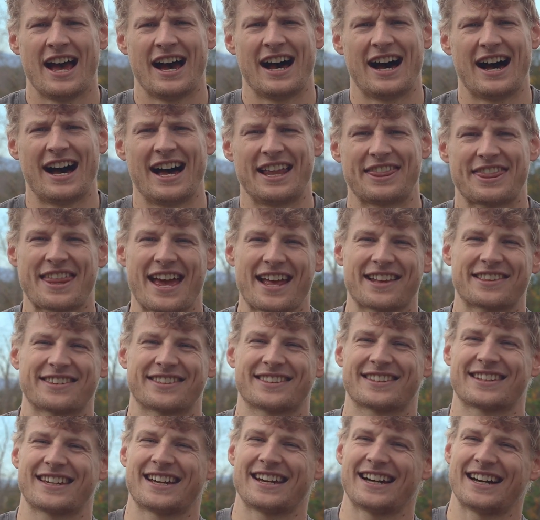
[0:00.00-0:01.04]

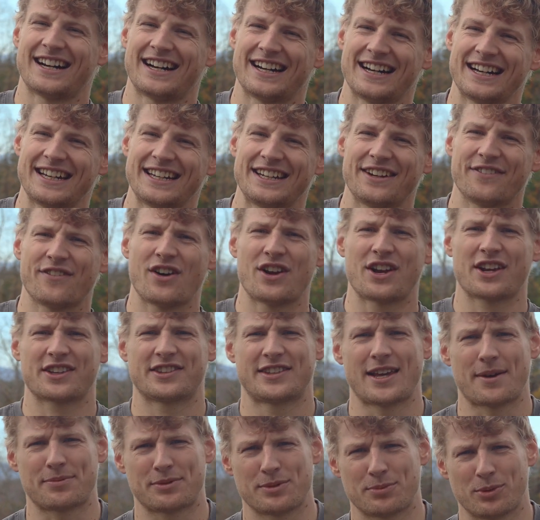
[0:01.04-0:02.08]
That's kind of
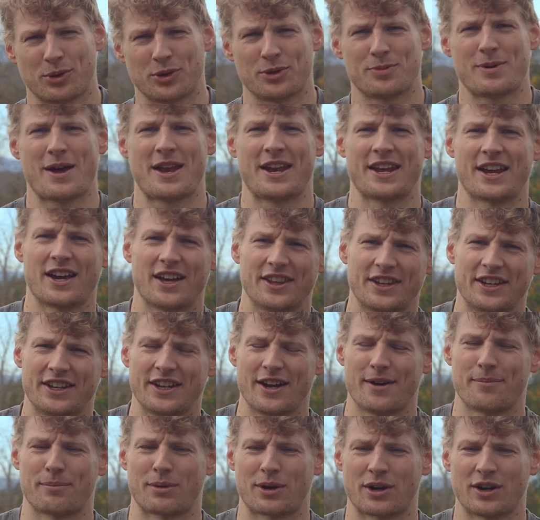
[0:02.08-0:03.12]
unacceptable depending on the
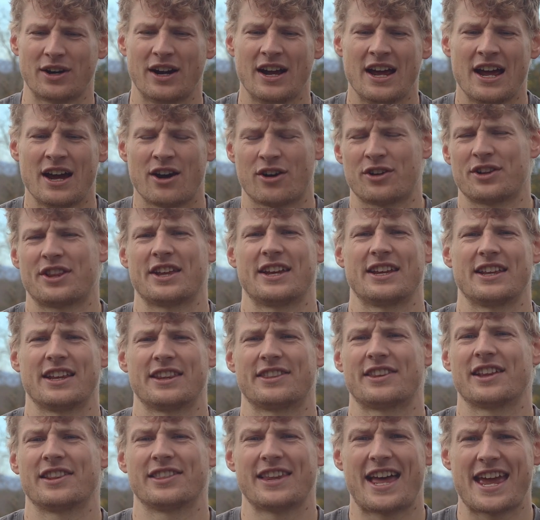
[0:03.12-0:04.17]
number or the
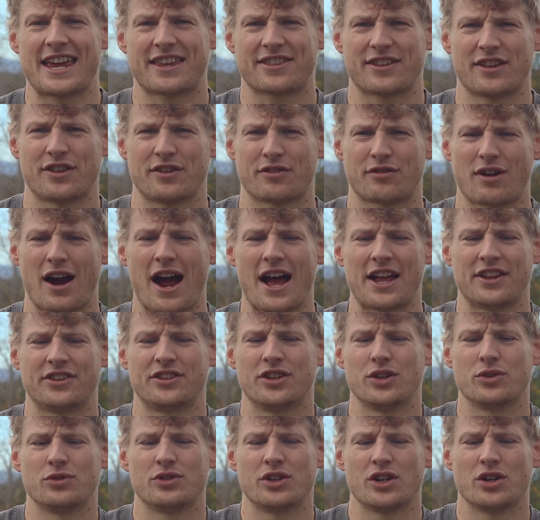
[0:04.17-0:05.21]
length of the
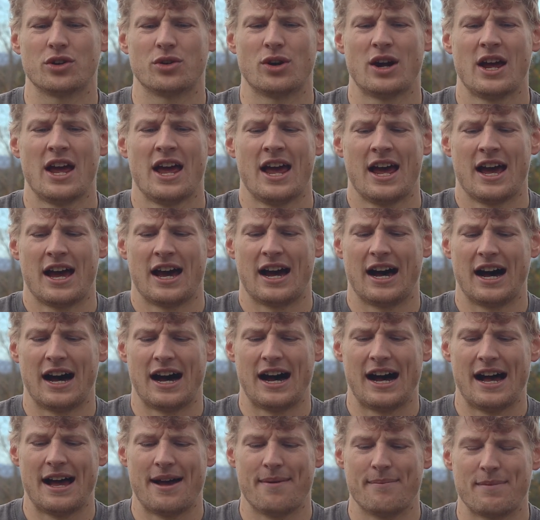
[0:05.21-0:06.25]
rides you do.
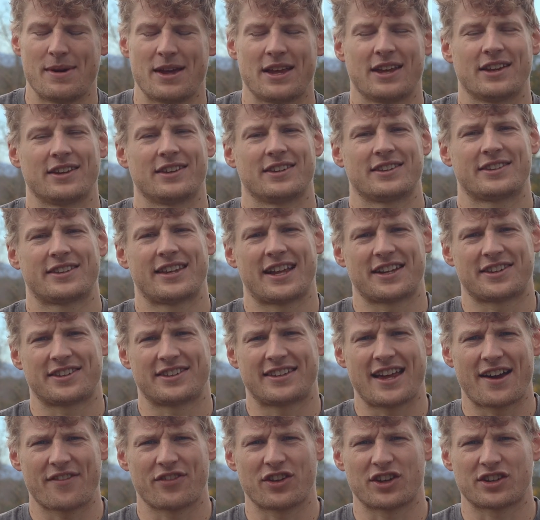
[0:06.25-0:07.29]
So
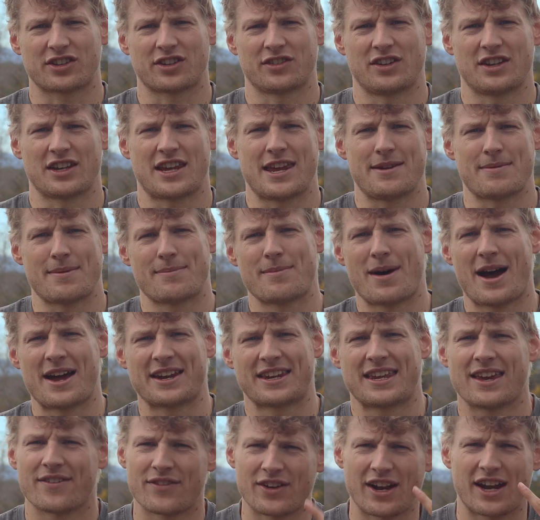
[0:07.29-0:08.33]
that's definitely something to keep in
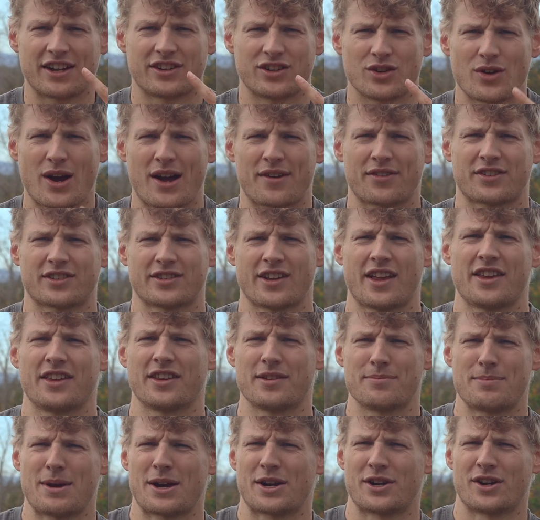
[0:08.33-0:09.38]
mind, given I do have
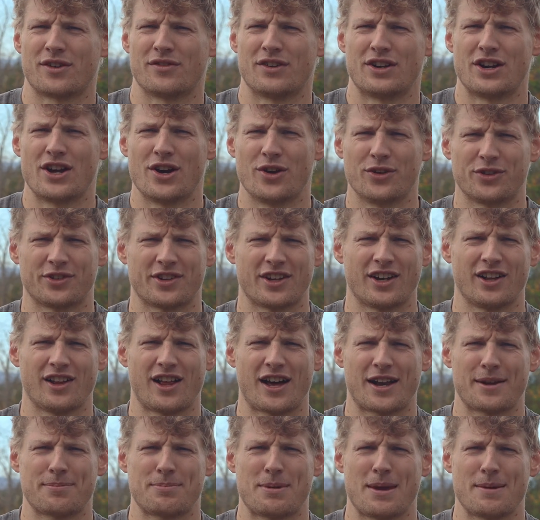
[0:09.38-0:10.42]
slightly bigger of a nose than a
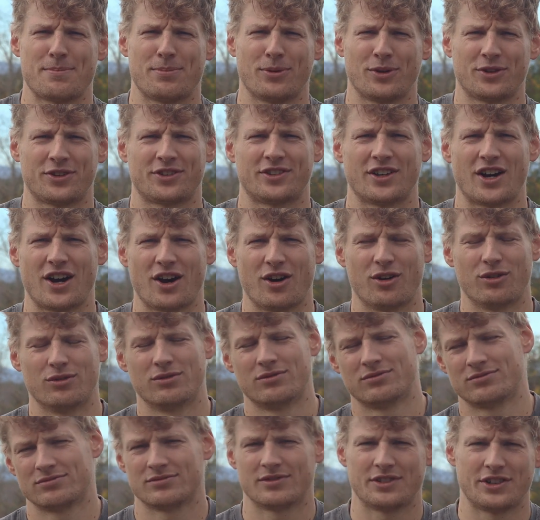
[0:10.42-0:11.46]
lot of people, so
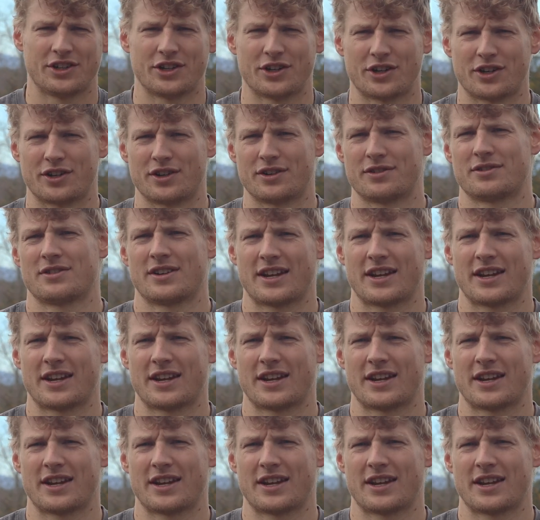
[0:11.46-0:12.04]
your